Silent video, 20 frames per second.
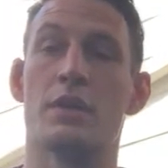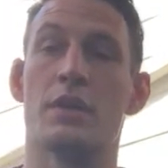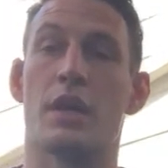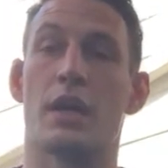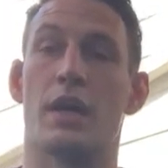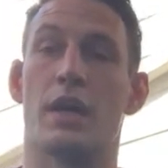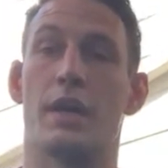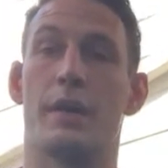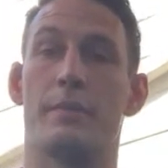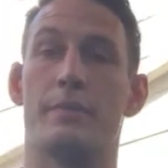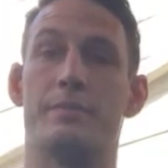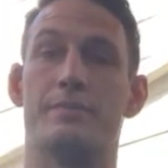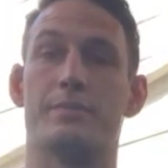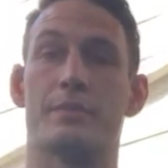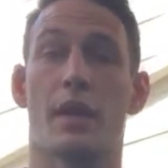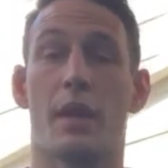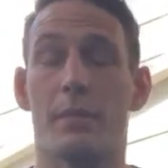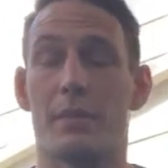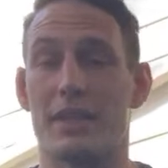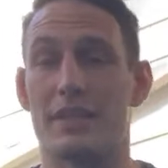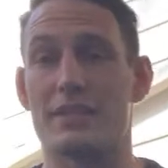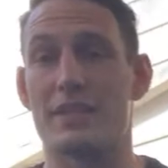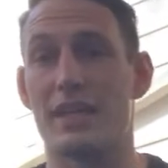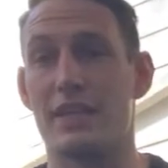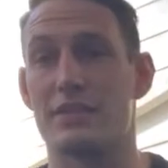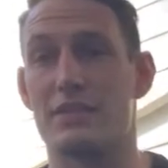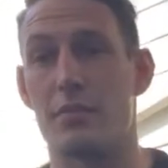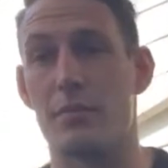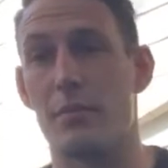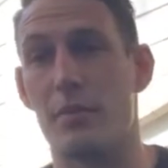But let's
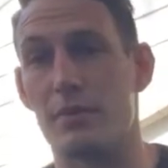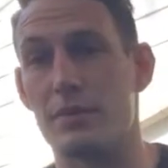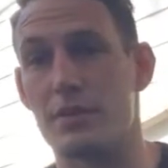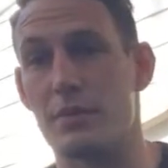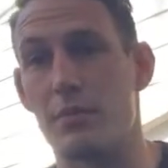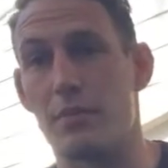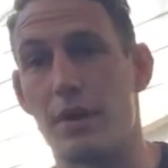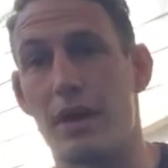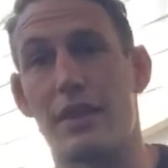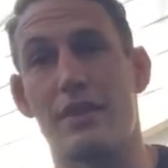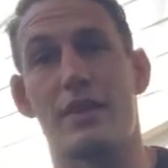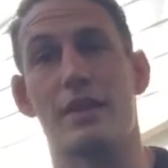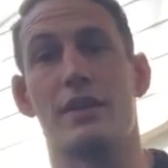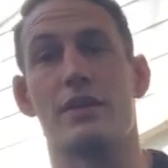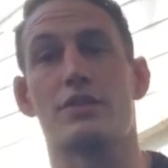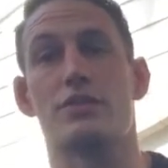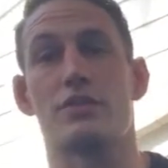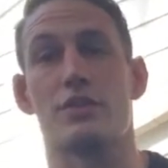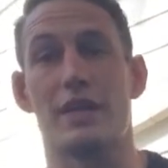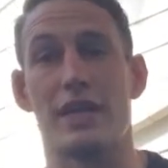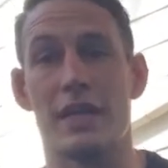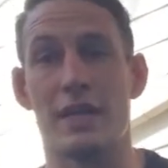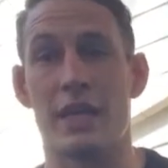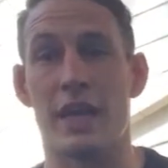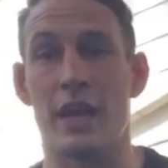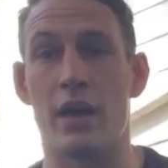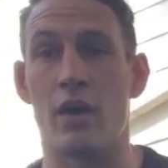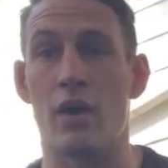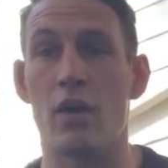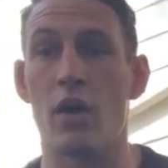get some breath in here. So
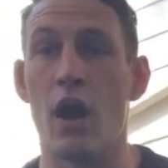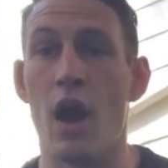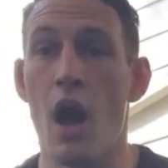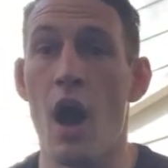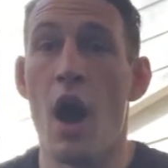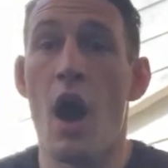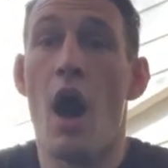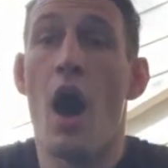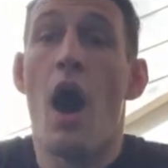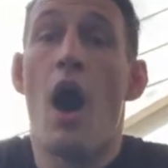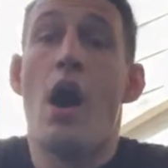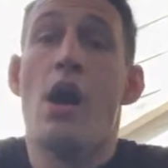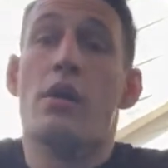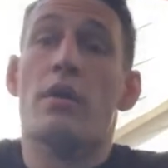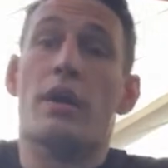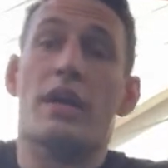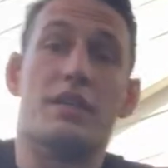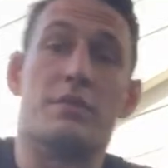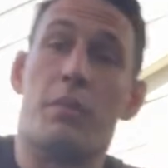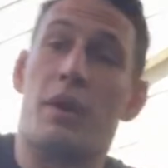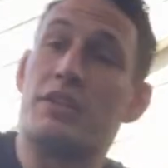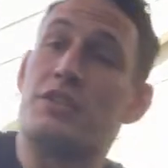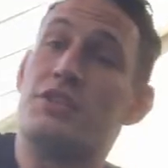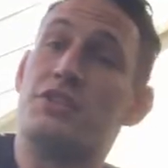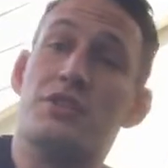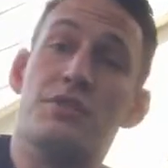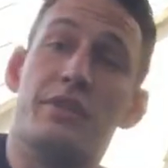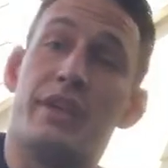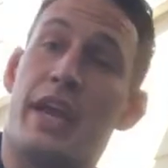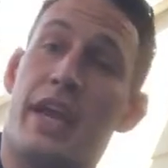inhale as much
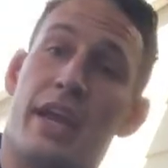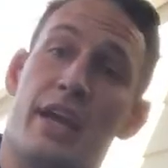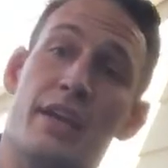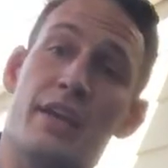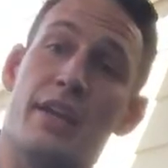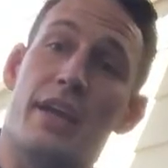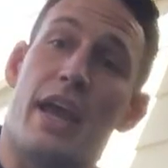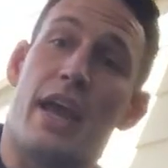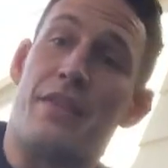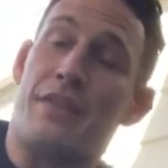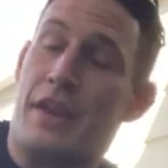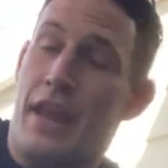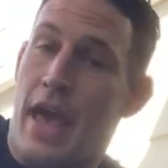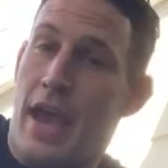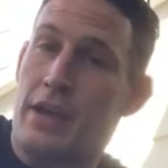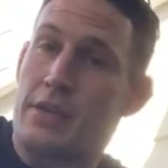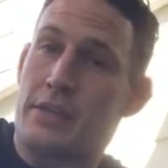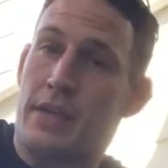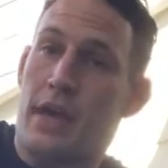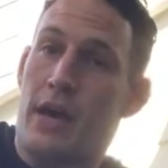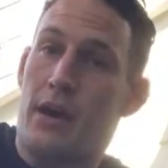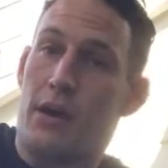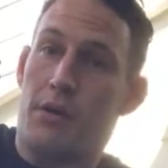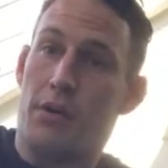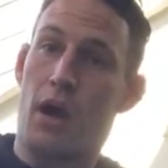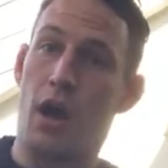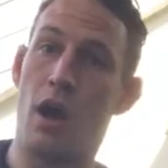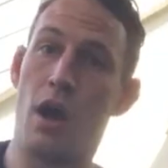as you can, and then exhale